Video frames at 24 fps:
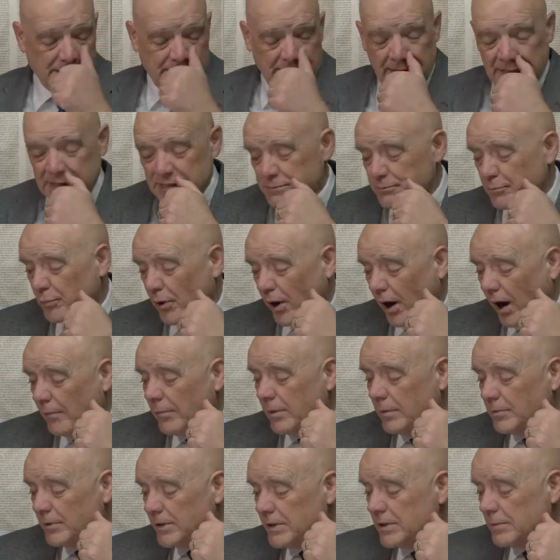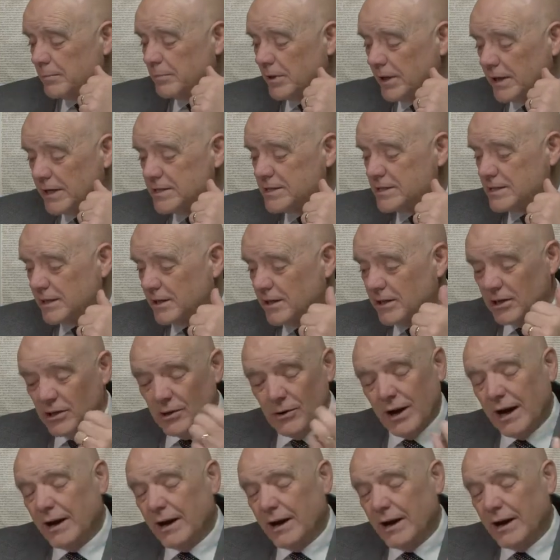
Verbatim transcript: is probably the place to go.